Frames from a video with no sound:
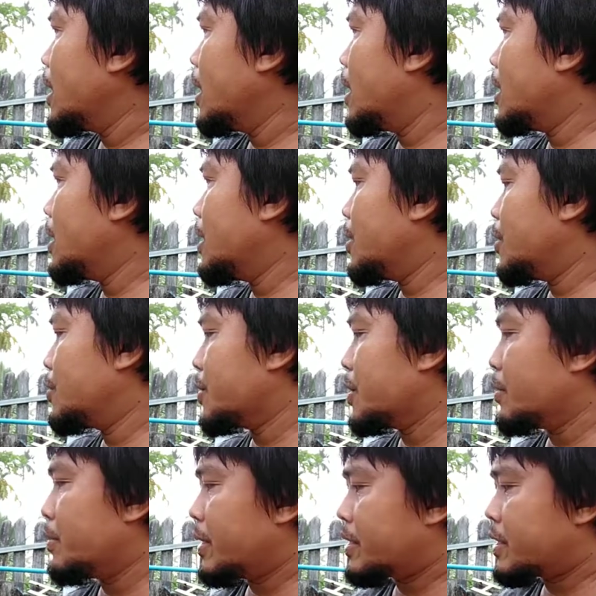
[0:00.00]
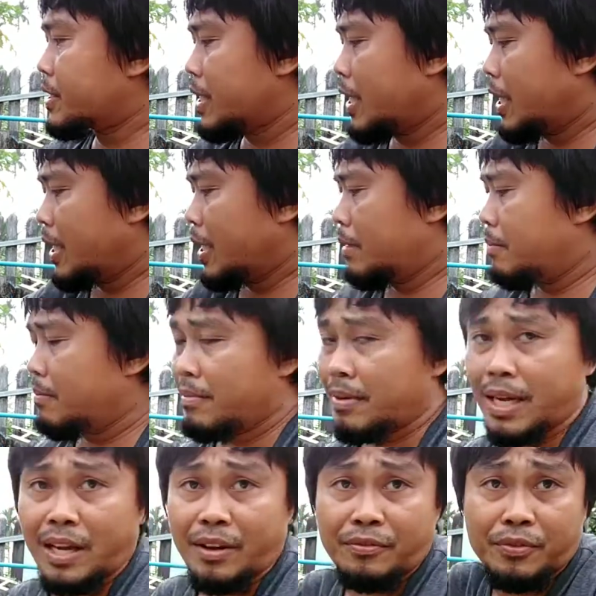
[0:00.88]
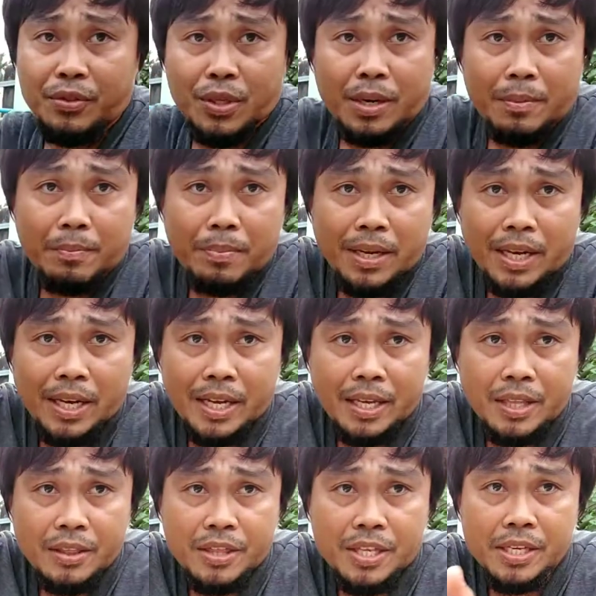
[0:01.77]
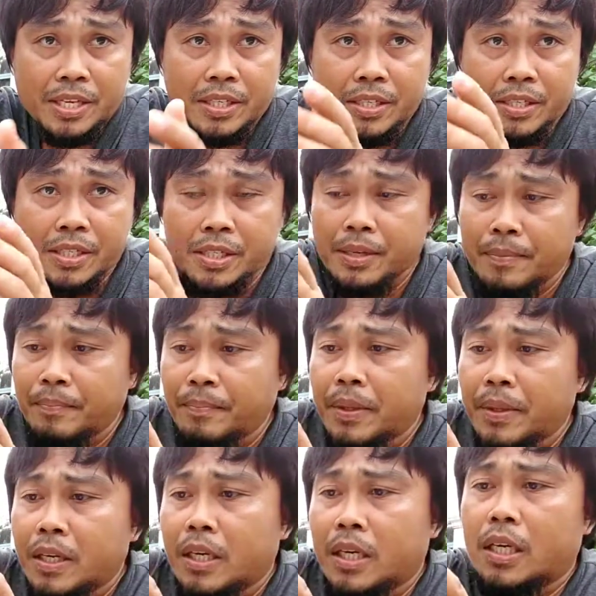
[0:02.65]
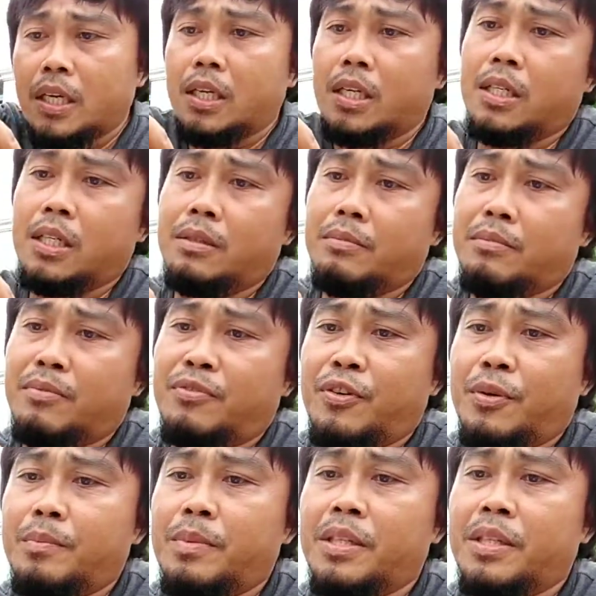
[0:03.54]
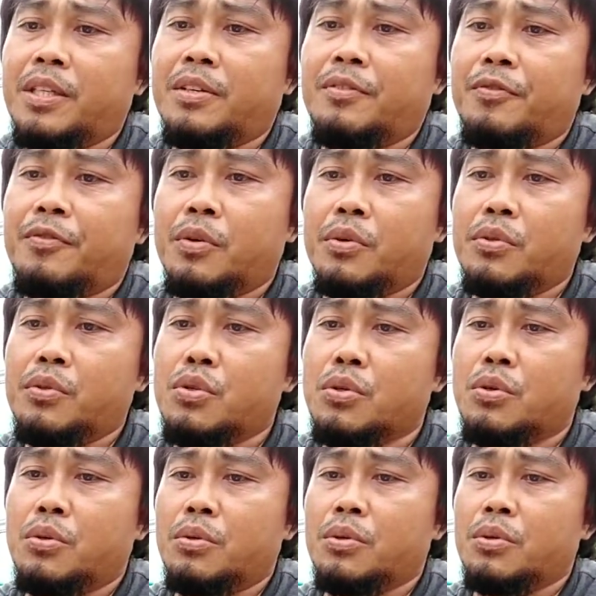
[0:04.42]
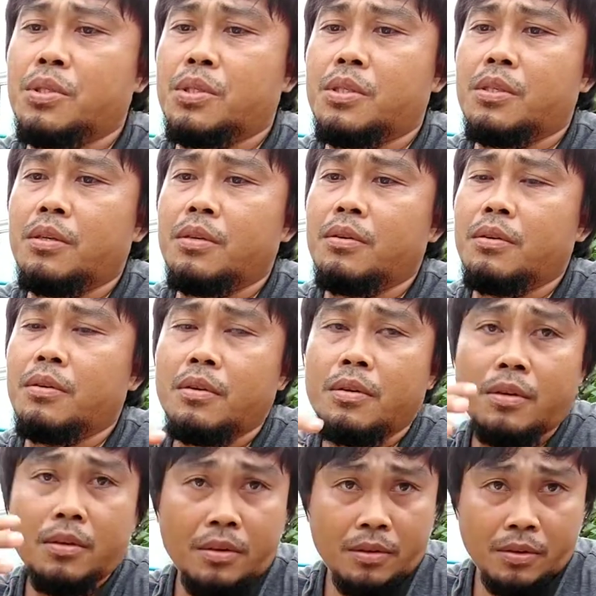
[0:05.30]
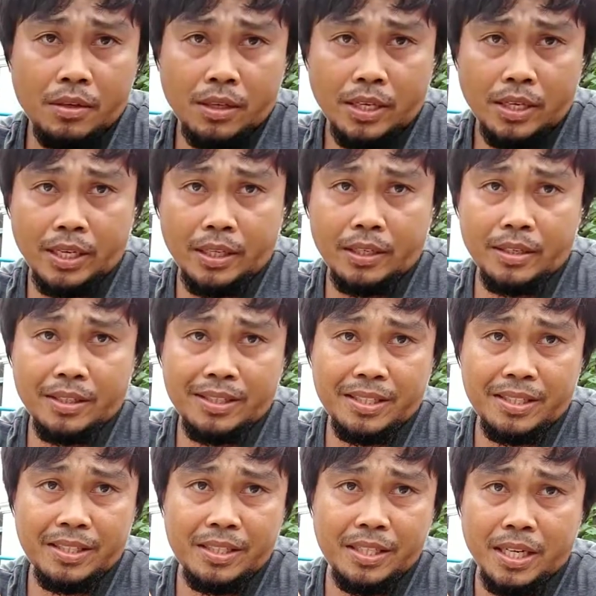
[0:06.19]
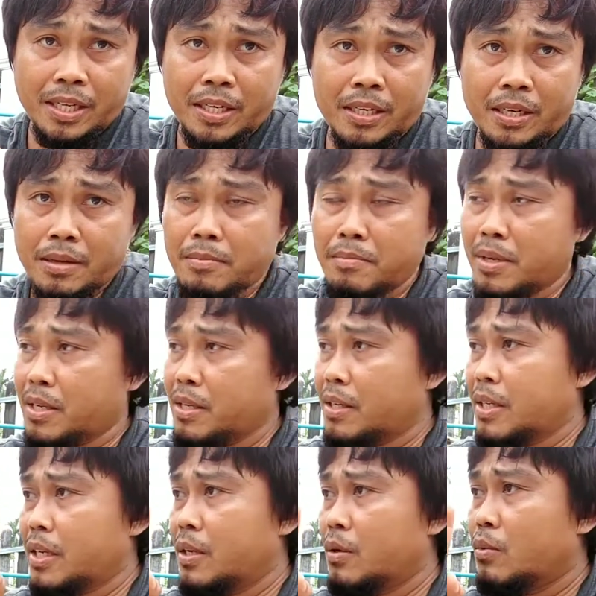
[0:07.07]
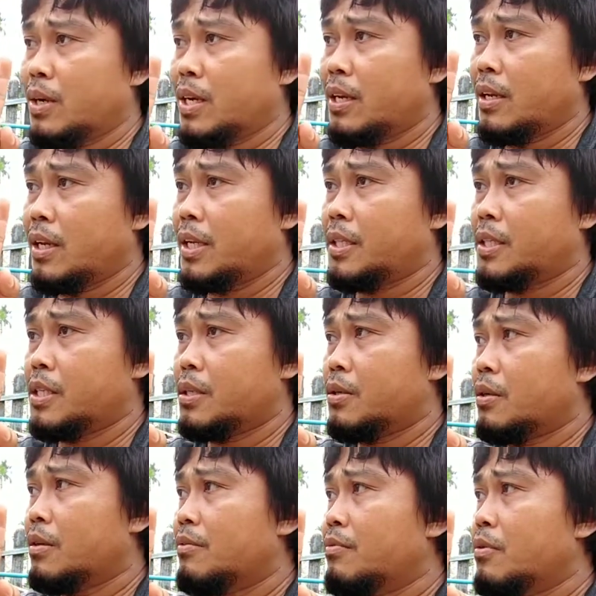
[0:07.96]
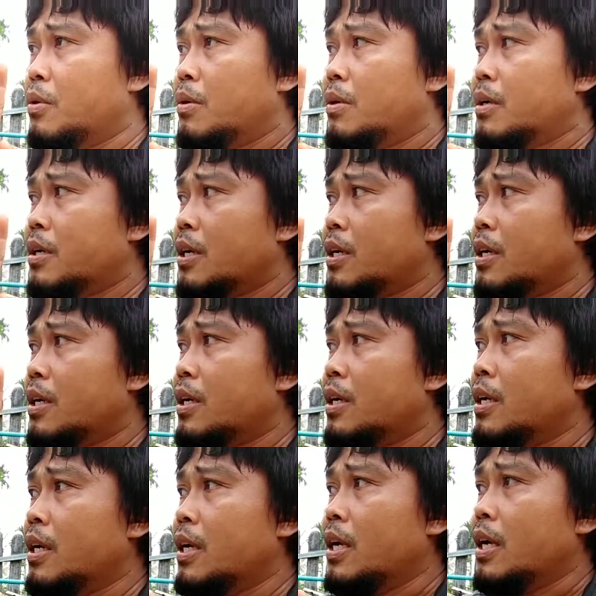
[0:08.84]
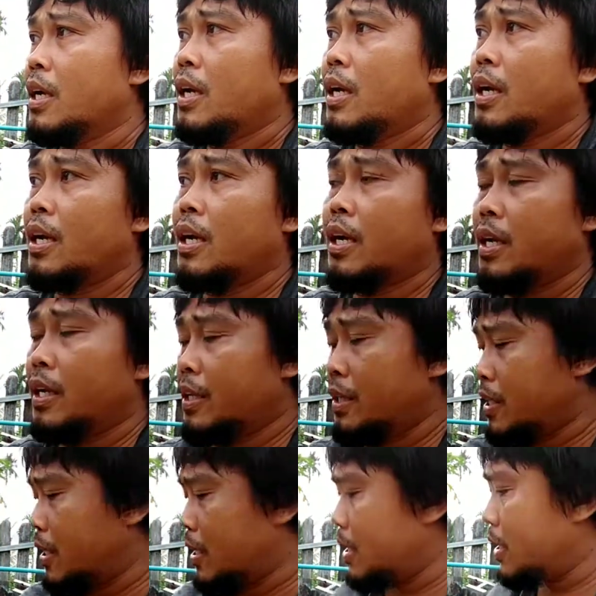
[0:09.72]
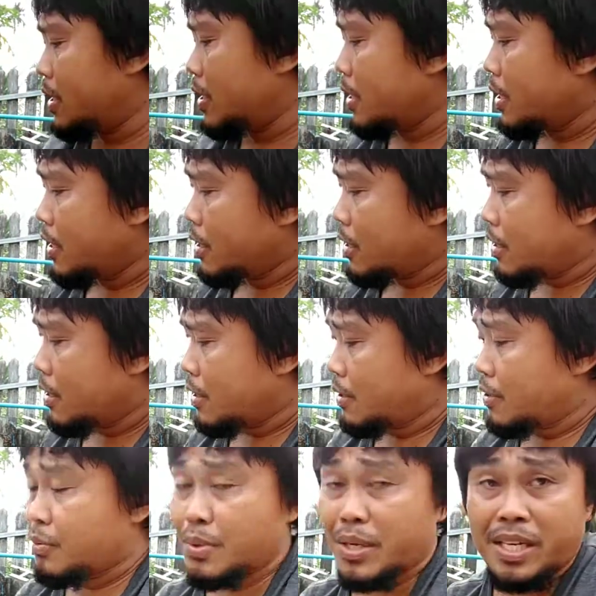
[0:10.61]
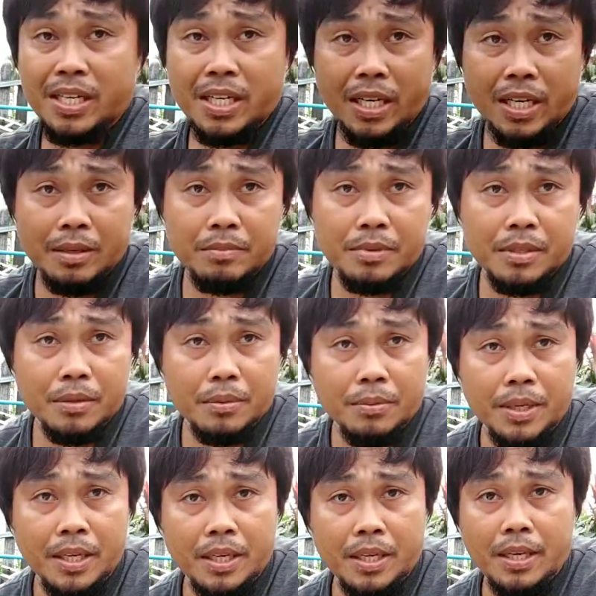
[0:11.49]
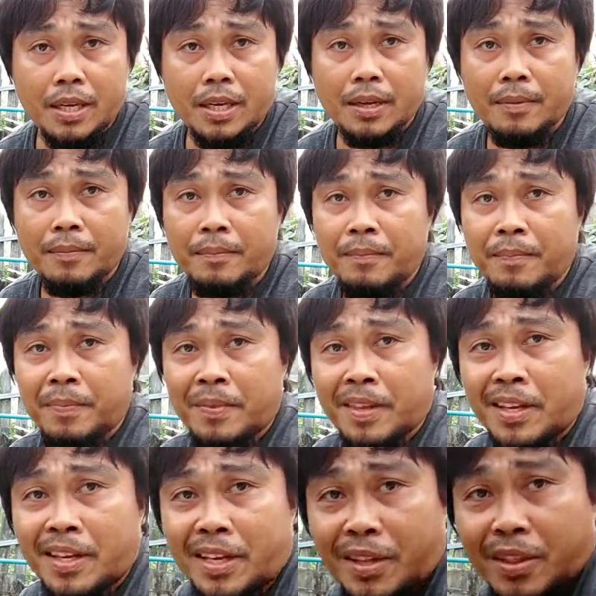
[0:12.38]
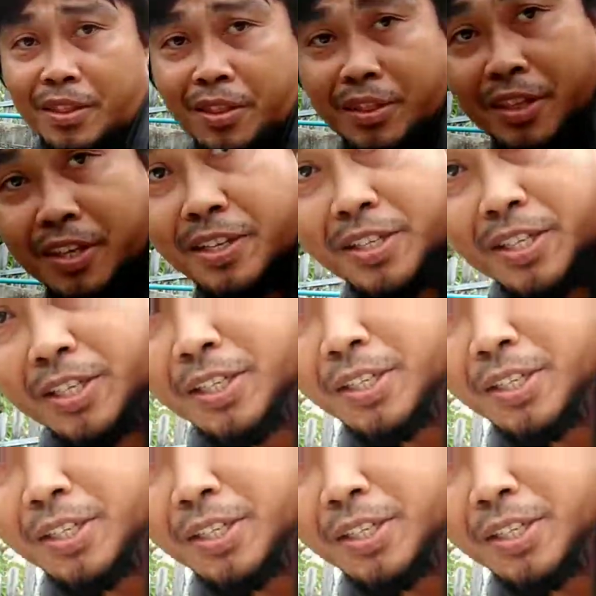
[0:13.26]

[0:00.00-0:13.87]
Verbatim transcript: And in 3 weeks time, after applying this fermented fruit juice, like 10 ml in 1 liter of water, and 3 times a week, and this